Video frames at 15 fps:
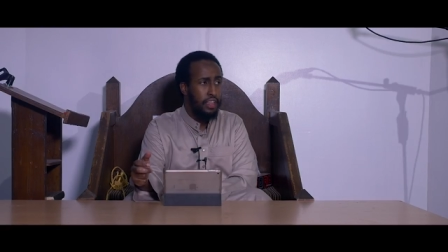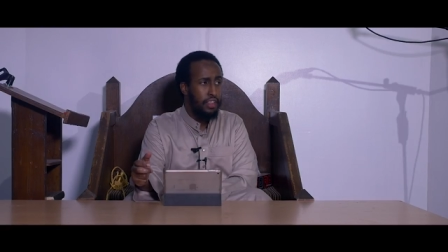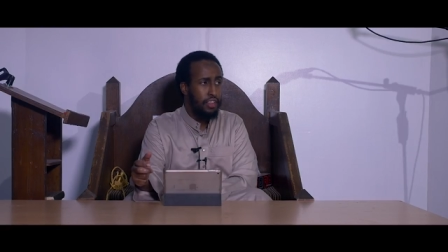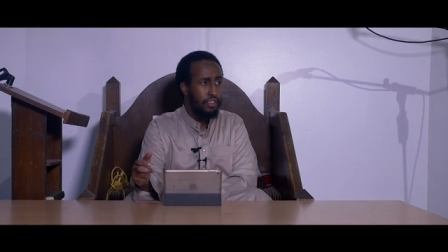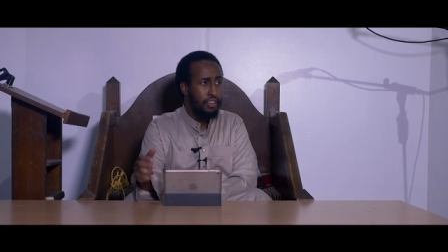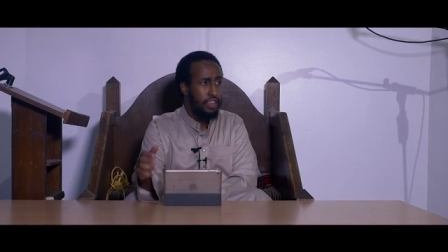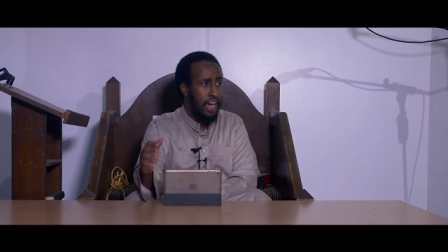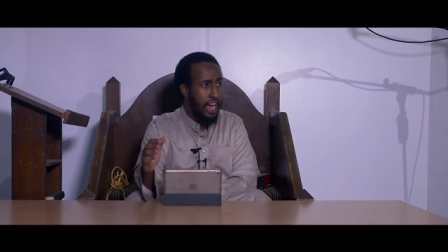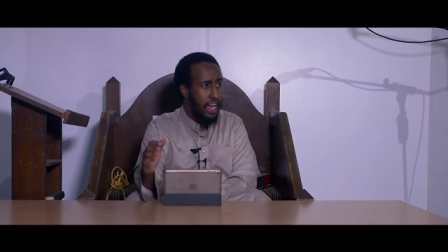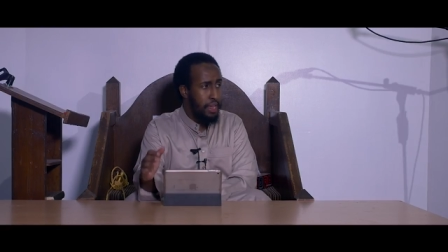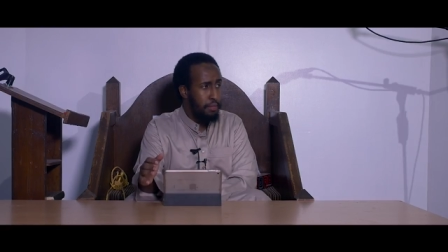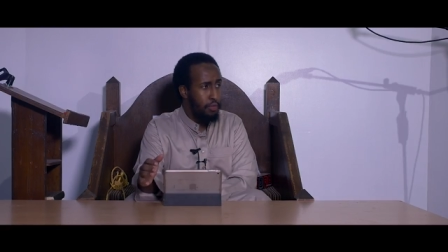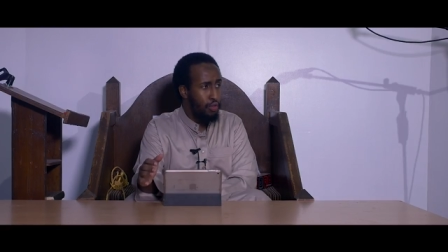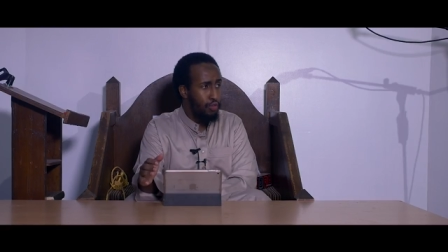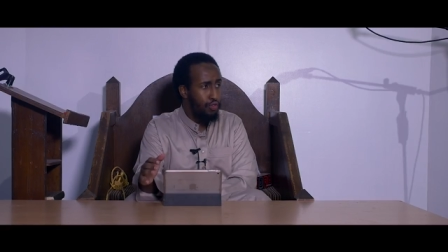This
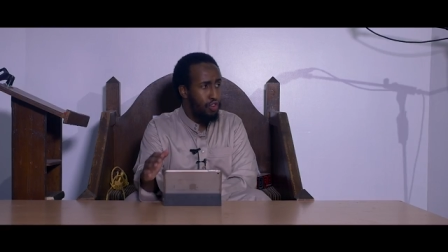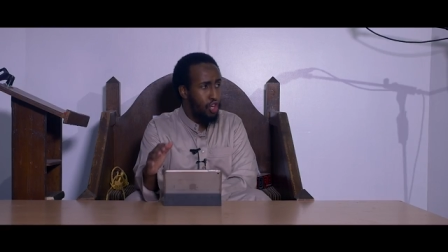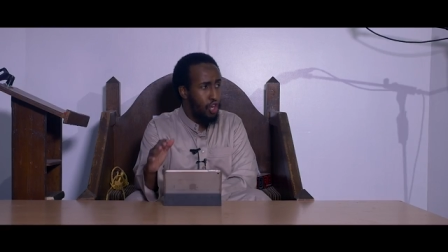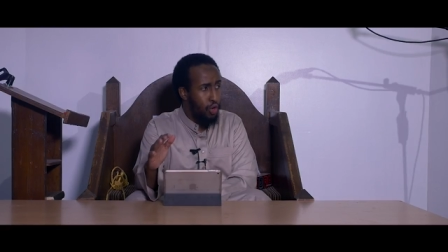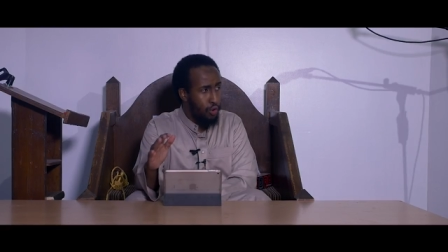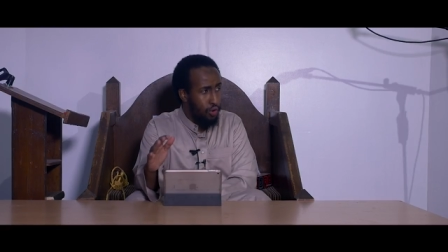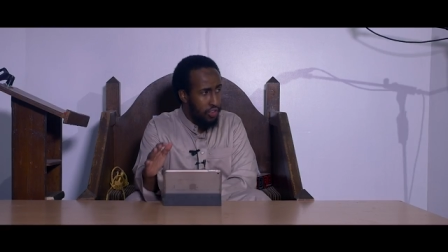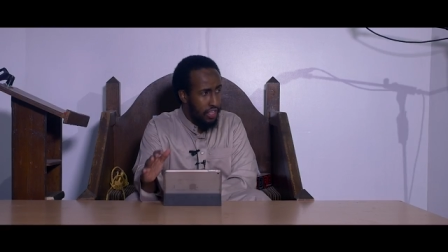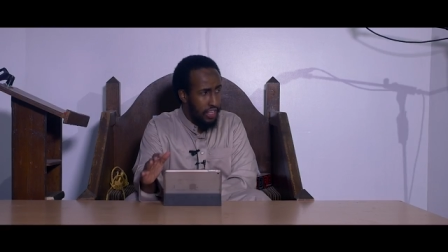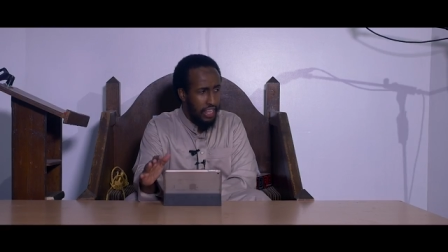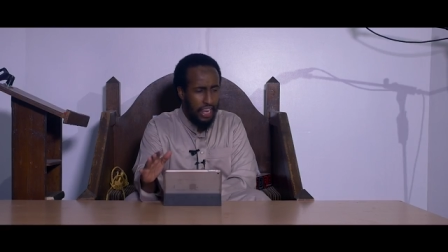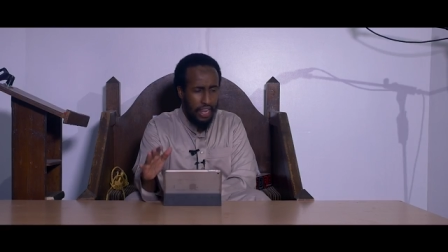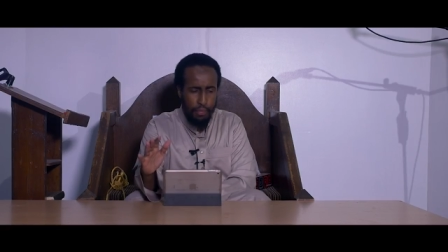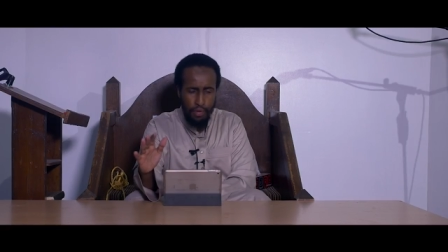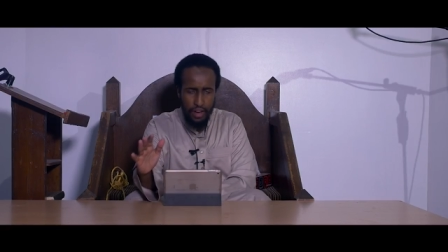time you've chosen
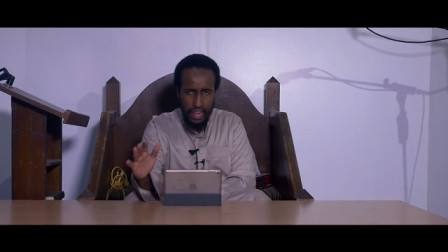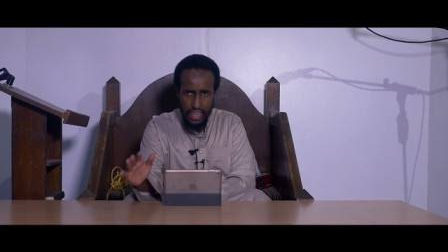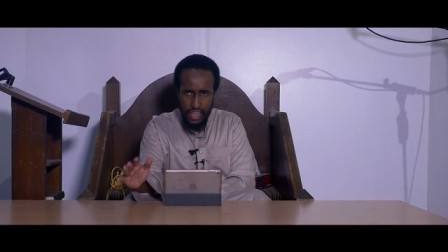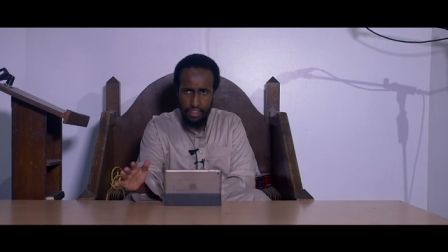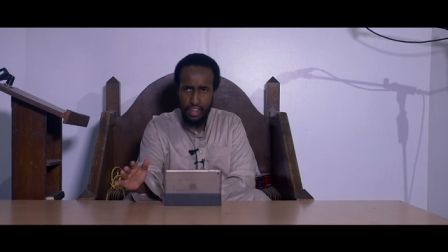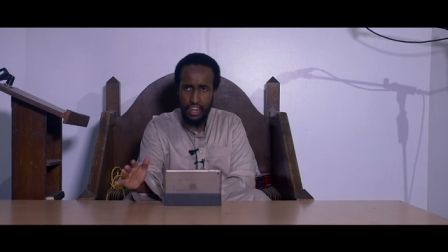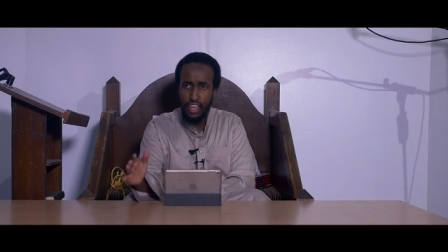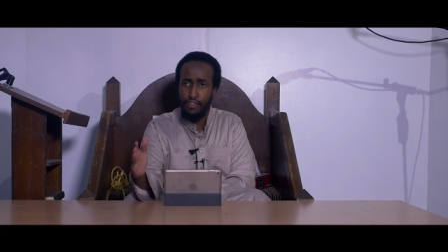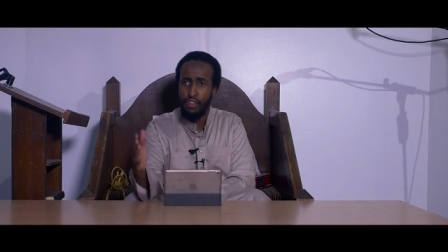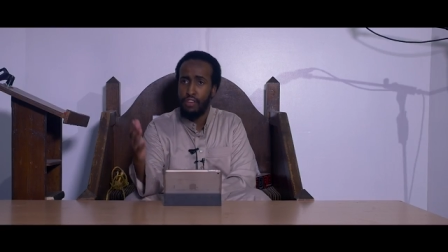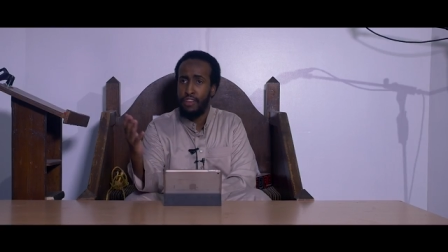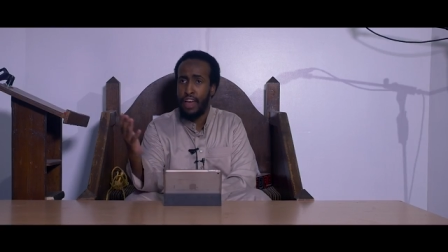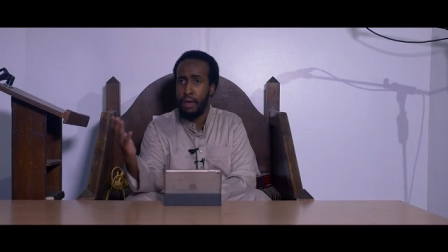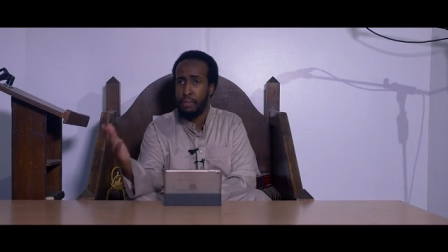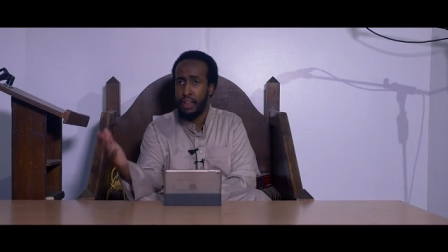deliberately to leave your
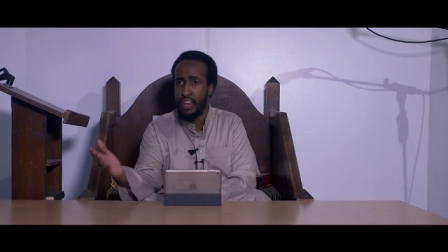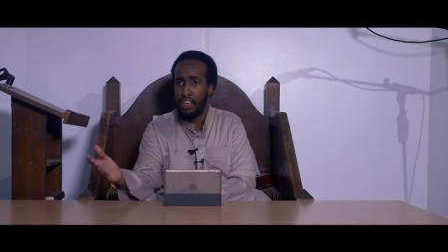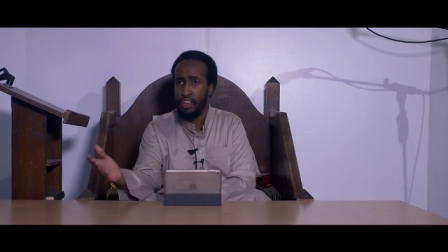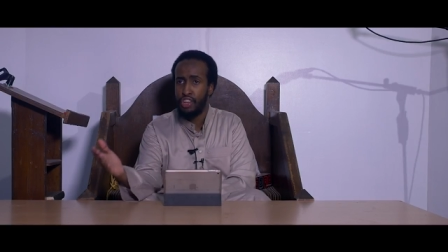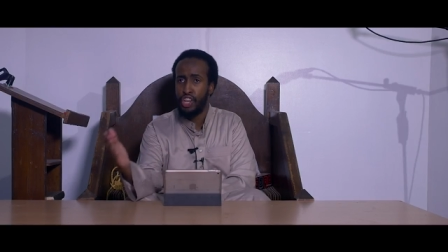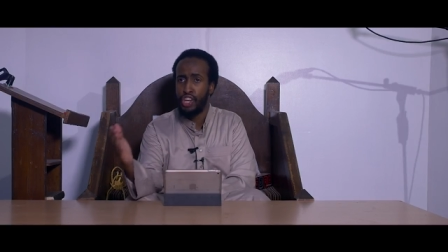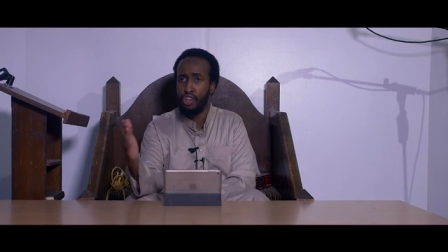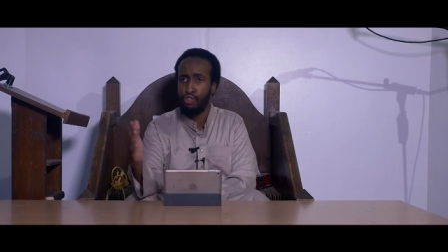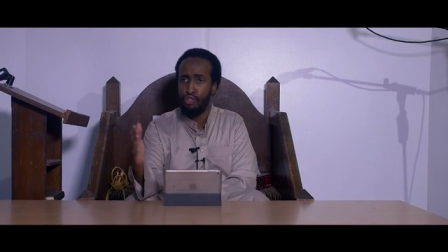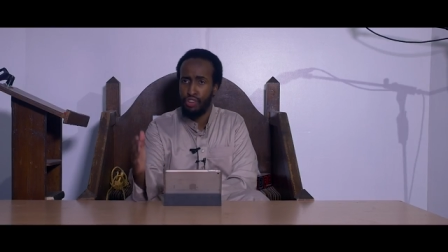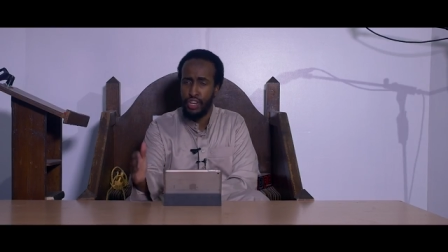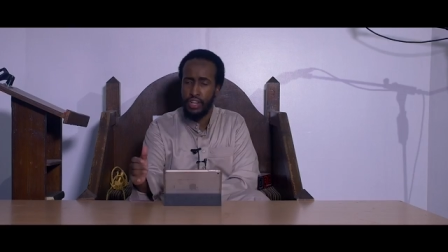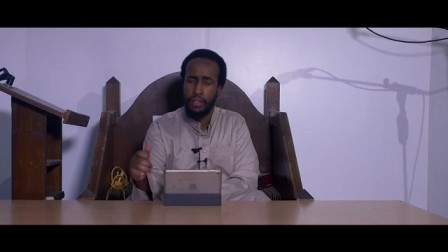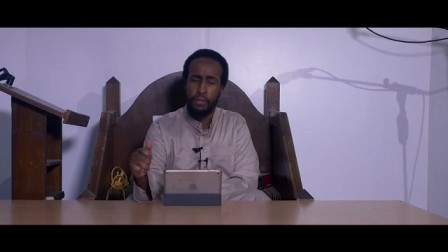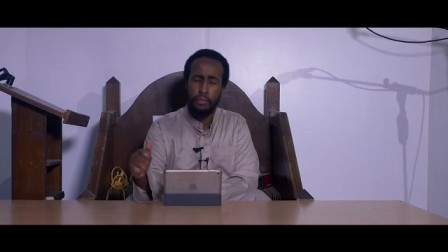family, your
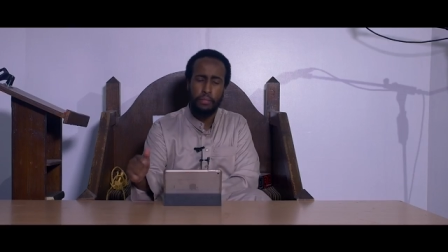children,